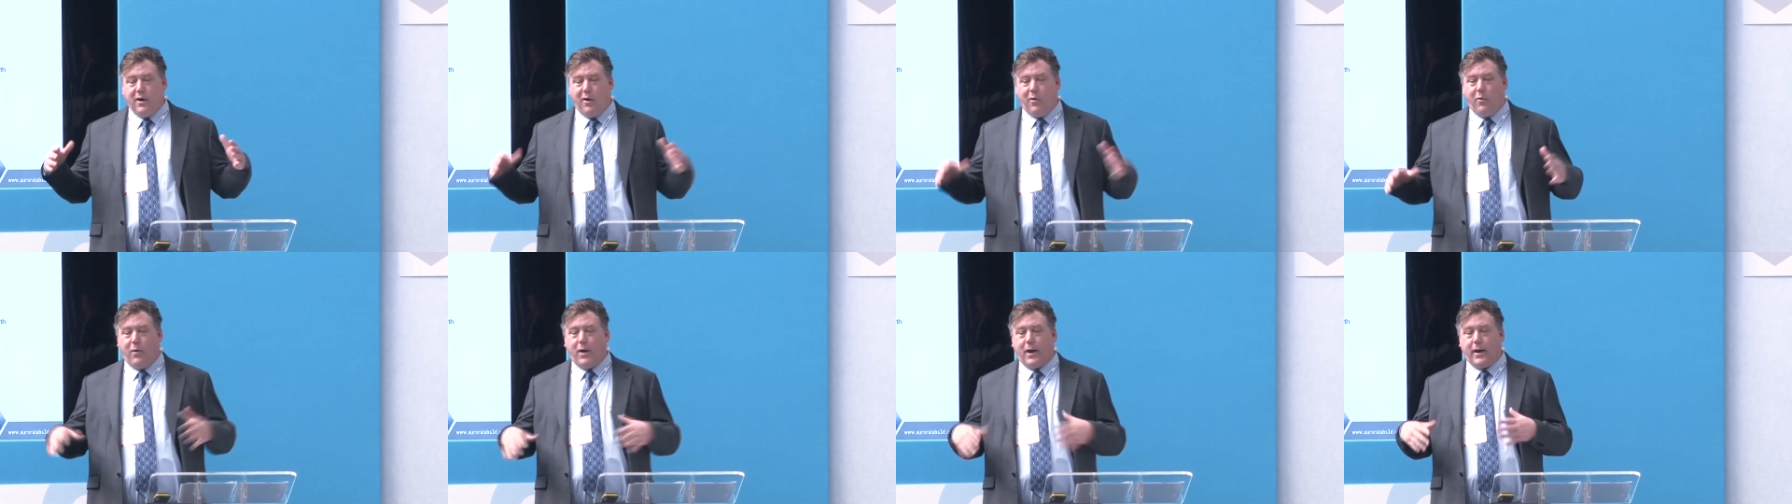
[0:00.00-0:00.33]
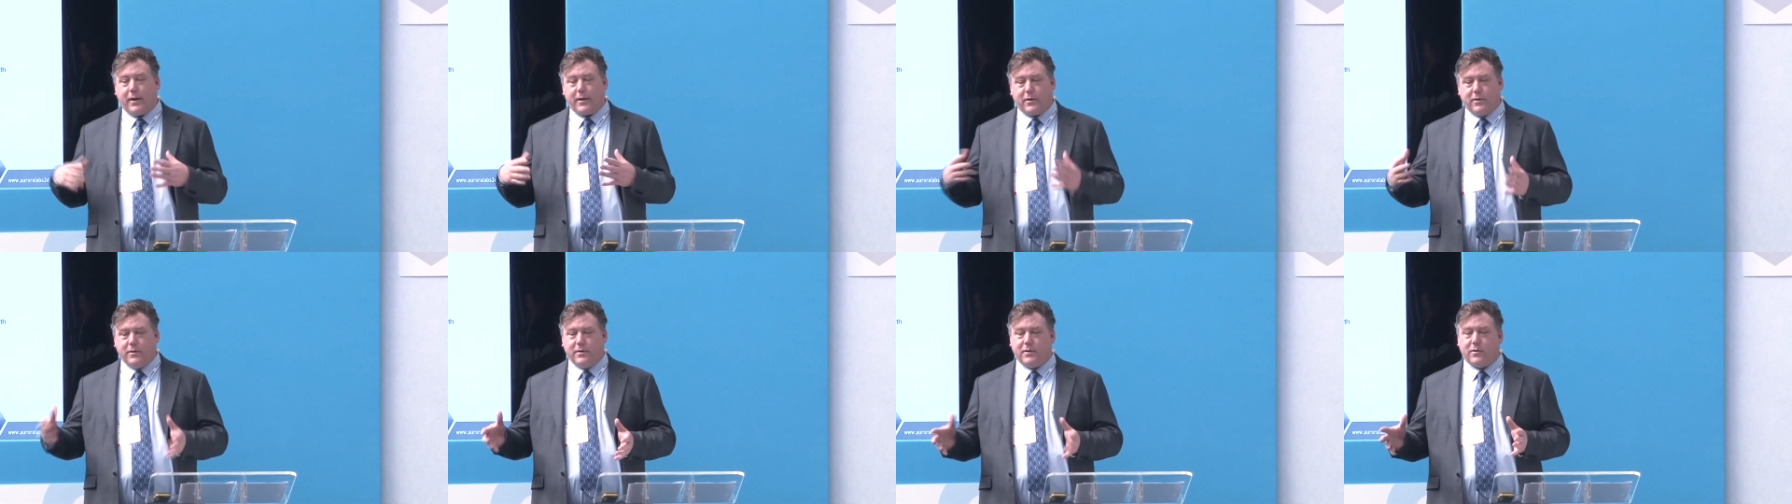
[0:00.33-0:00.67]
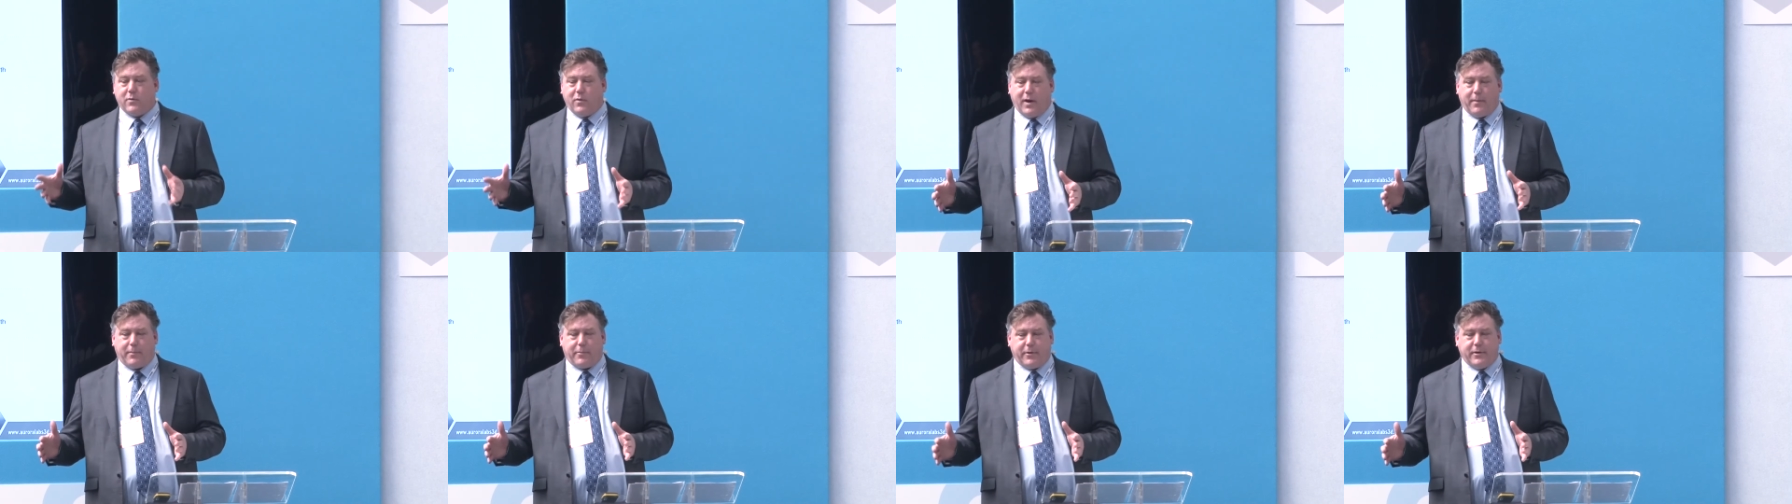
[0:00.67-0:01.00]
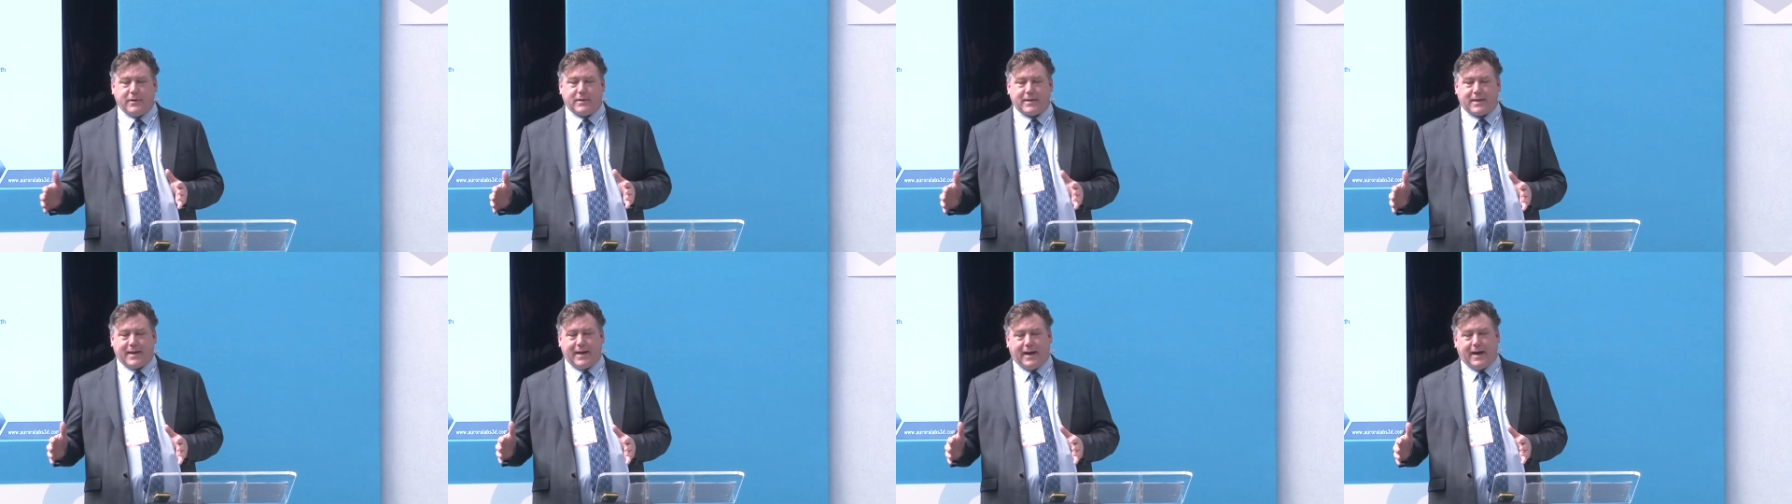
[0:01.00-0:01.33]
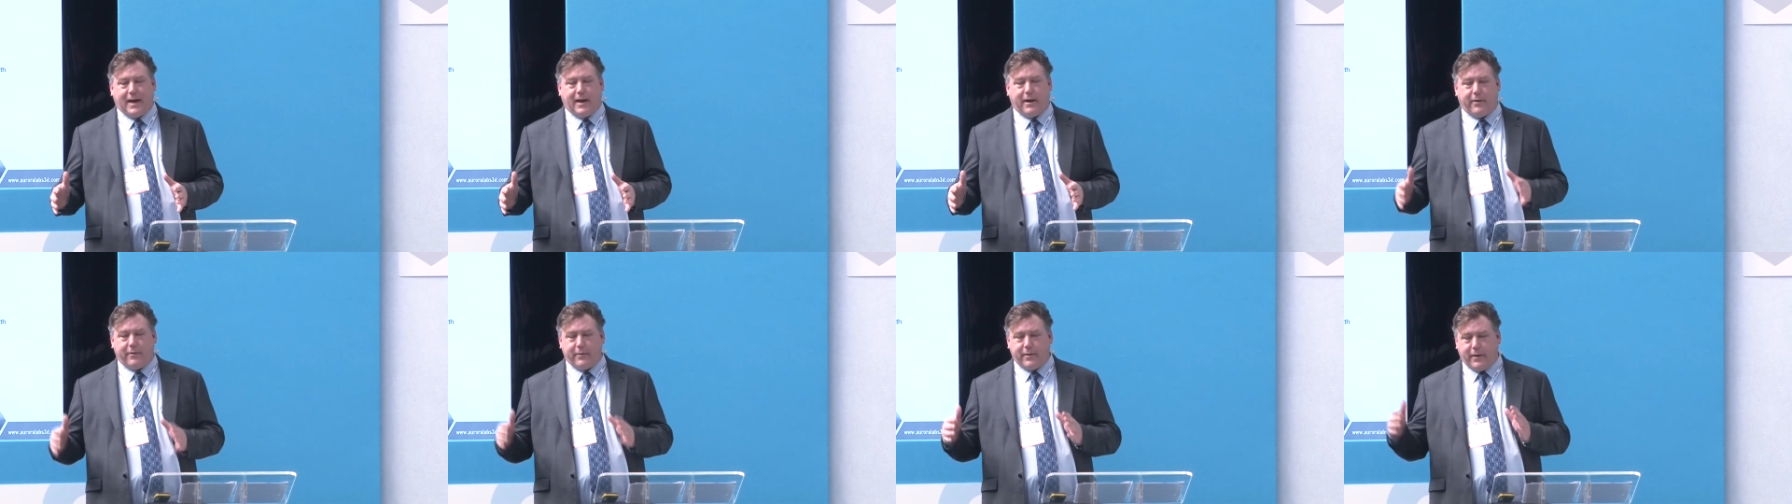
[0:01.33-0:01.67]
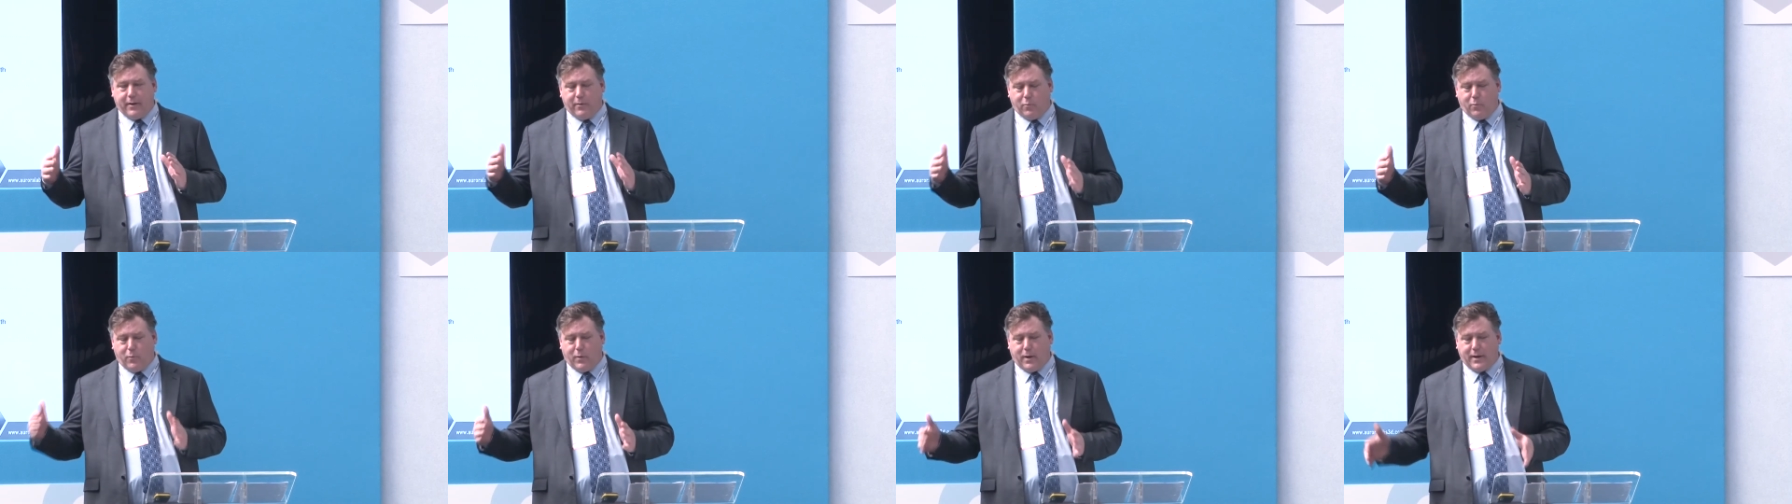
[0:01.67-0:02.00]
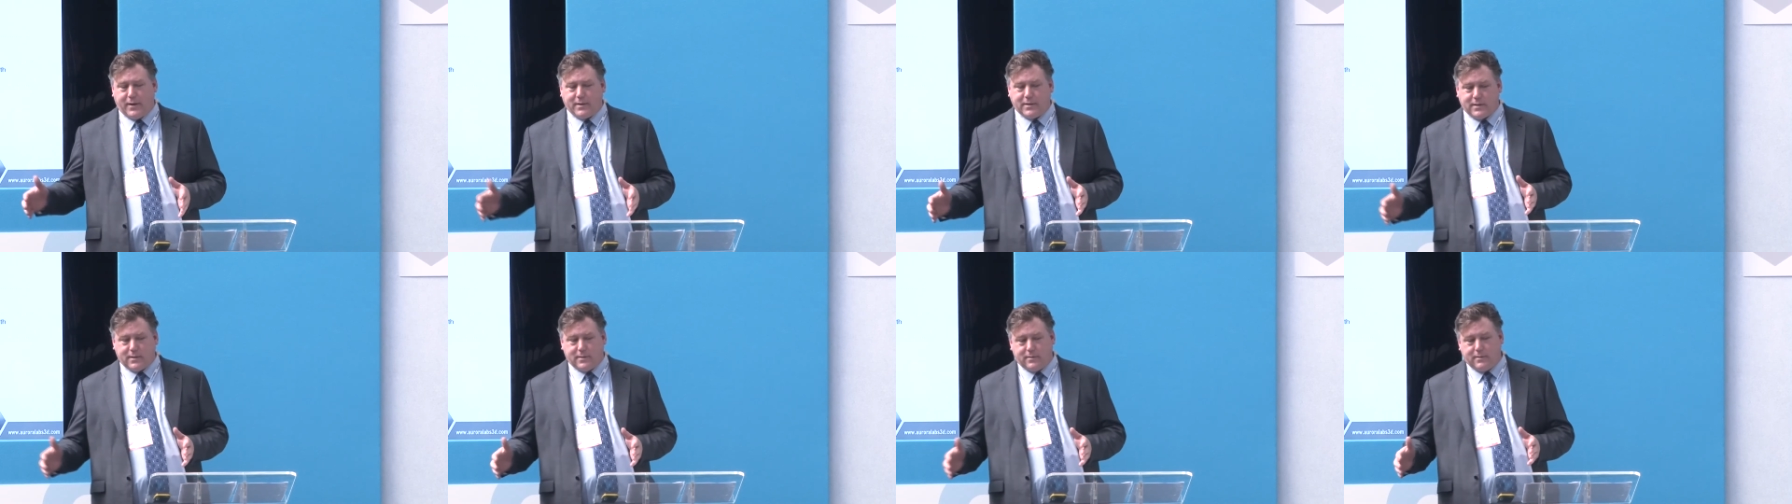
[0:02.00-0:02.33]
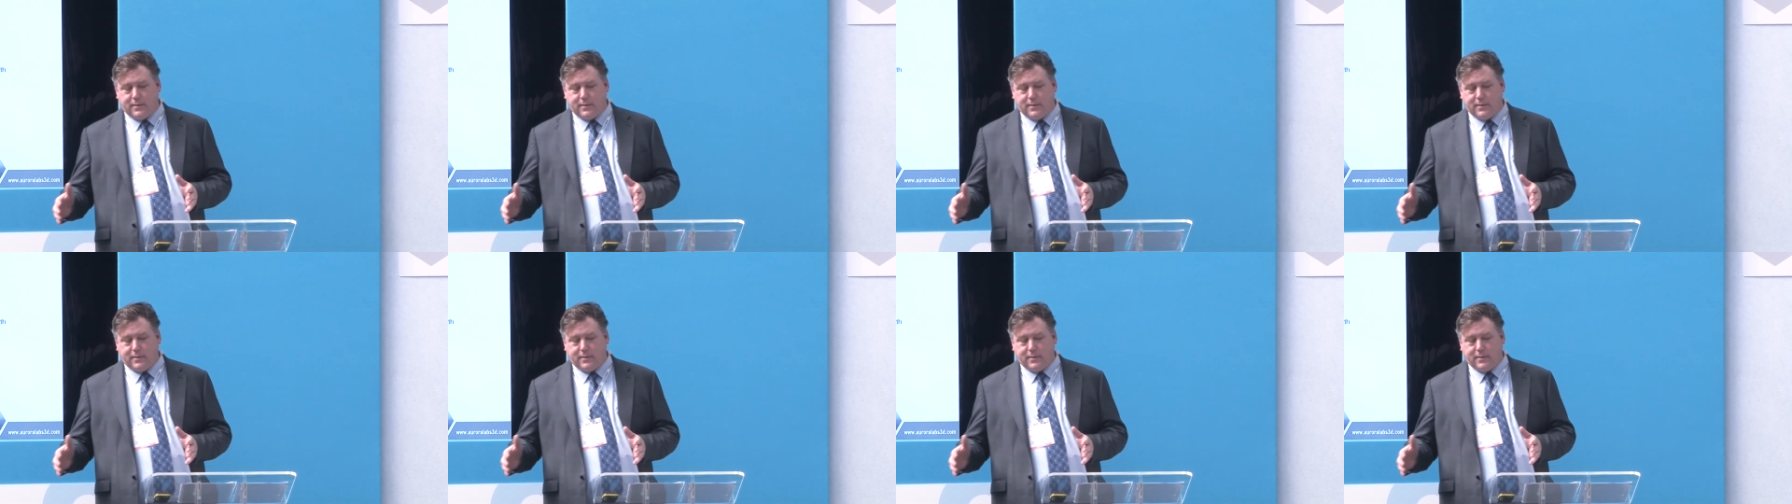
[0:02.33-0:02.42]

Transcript: while it couldn't quite print a car in one